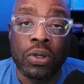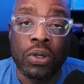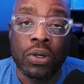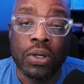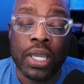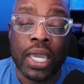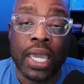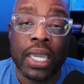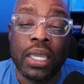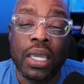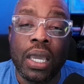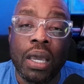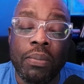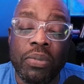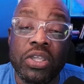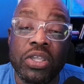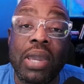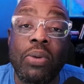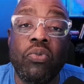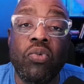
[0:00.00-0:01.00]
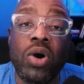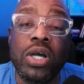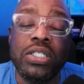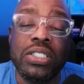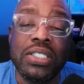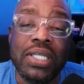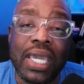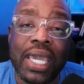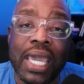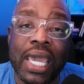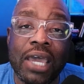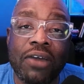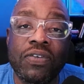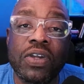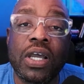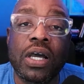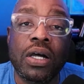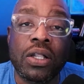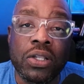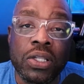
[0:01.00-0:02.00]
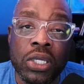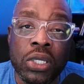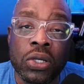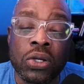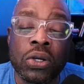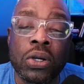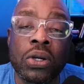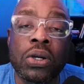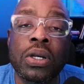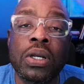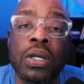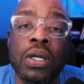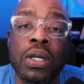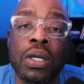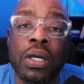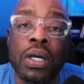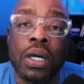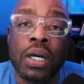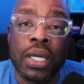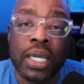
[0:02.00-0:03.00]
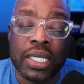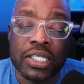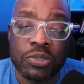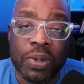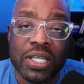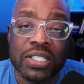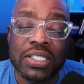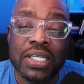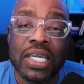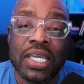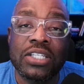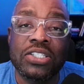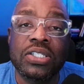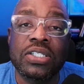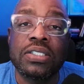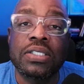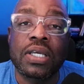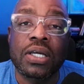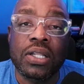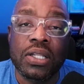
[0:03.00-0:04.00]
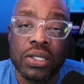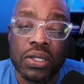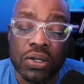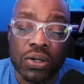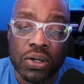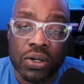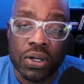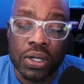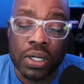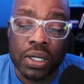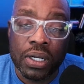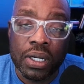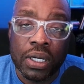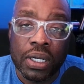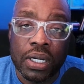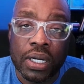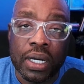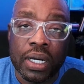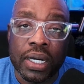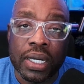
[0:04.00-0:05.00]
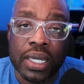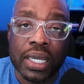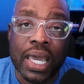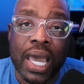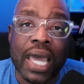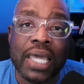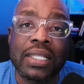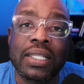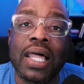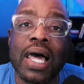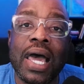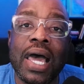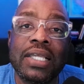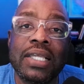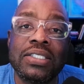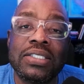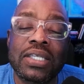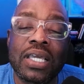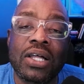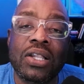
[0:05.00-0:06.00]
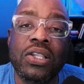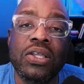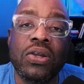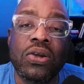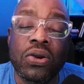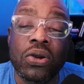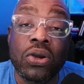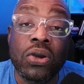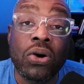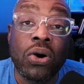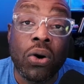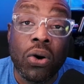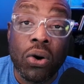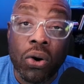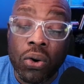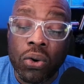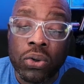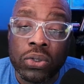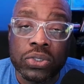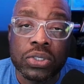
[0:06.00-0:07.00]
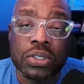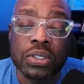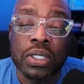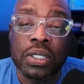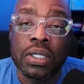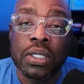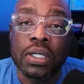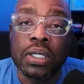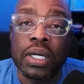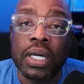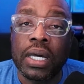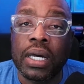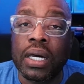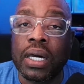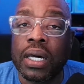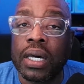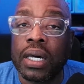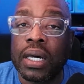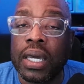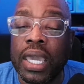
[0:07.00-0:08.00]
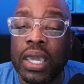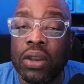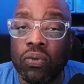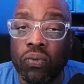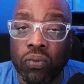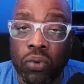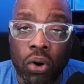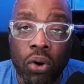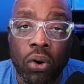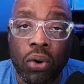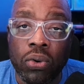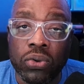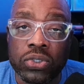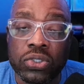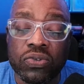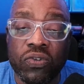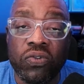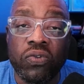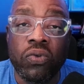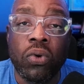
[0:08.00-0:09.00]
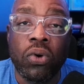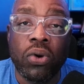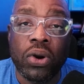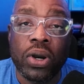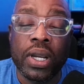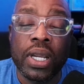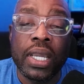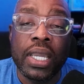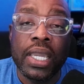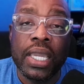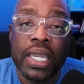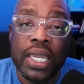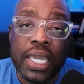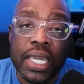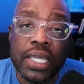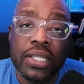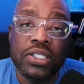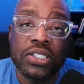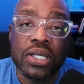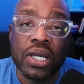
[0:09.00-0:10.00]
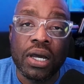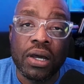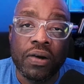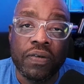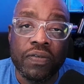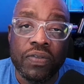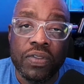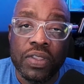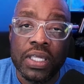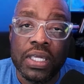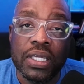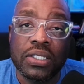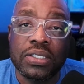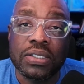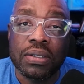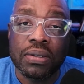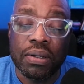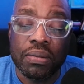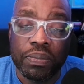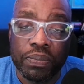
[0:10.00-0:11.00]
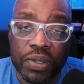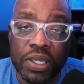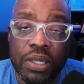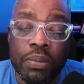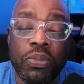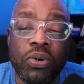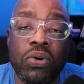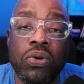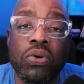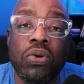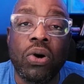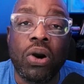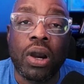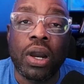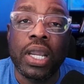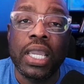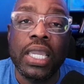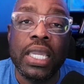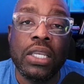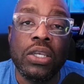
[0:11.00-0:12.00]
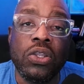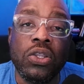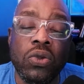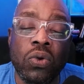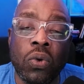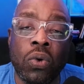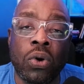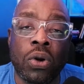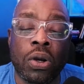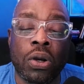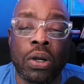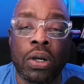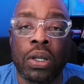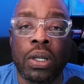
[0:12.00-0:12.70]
Okay. But you want to have clear expectations, clear guidelines, clear goals and roles for each of these people who are in your